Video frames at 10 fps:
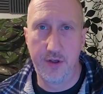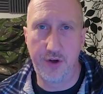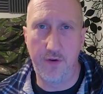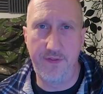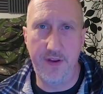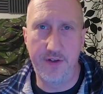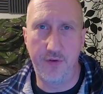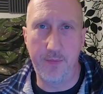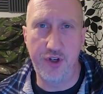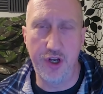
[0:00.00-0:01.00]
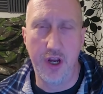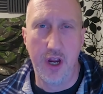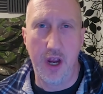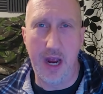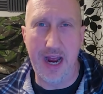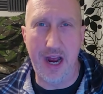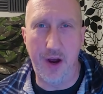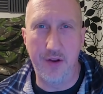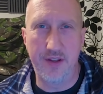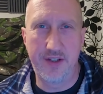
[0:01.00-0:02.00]
Sorry for the interruption.
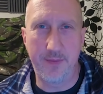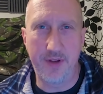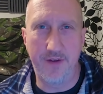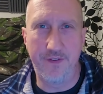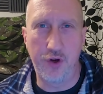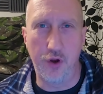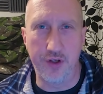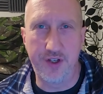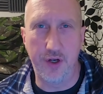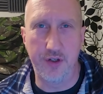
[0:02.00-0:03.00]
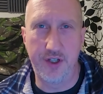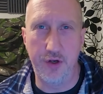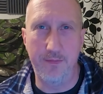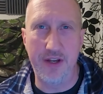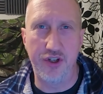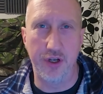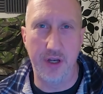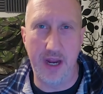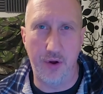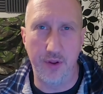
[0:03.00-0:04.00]
There's something I forgot to mention
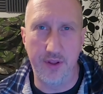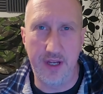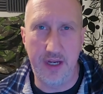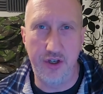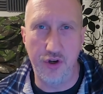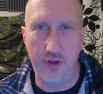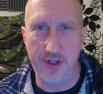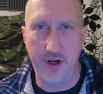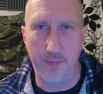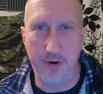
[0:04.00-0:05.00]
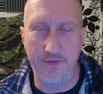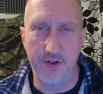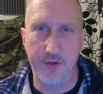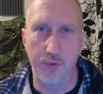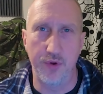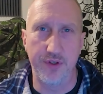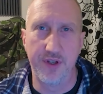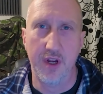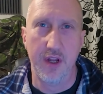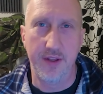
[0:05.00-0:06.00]
during the Tarp breakfast, was
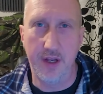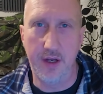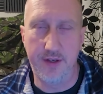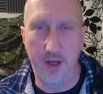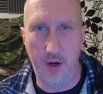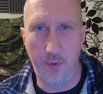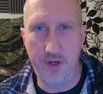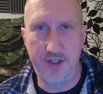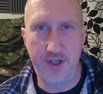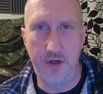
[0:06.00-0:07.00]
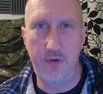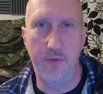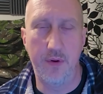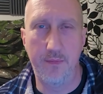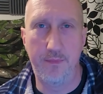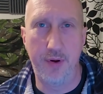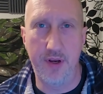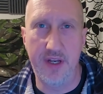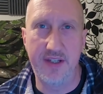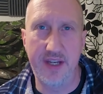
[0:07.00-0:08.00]
that I wanted to put
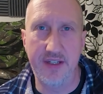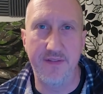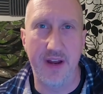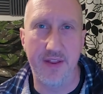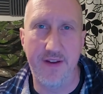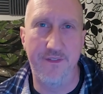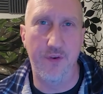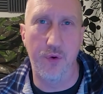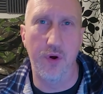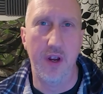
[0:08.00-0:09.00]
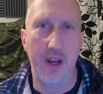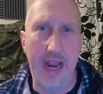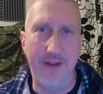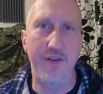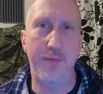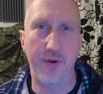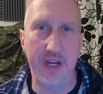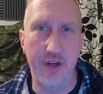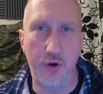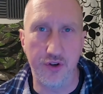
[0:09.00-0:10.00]
an incentive out there for
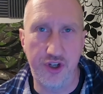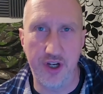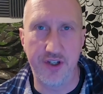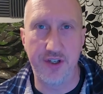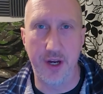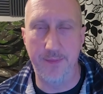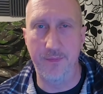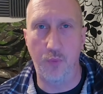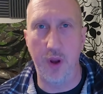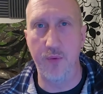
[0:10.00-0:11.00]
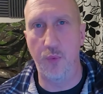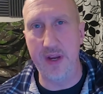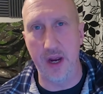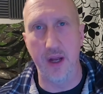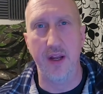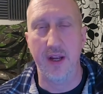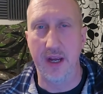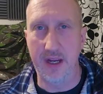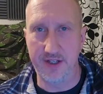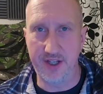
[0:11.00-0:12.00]
everybody, not just one winner
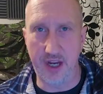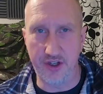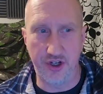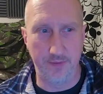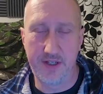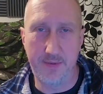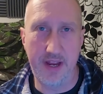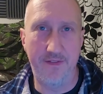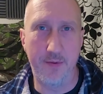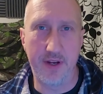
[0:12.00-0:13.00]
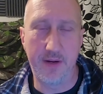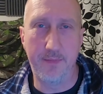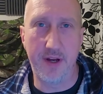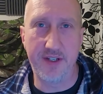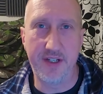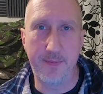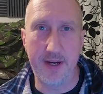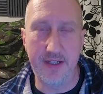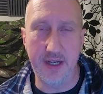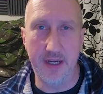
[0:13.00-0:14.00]
as such, something that everybody can
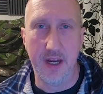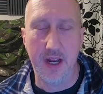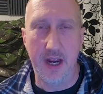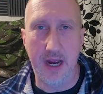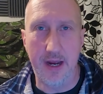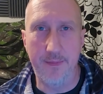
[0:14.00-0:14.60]
participate in. I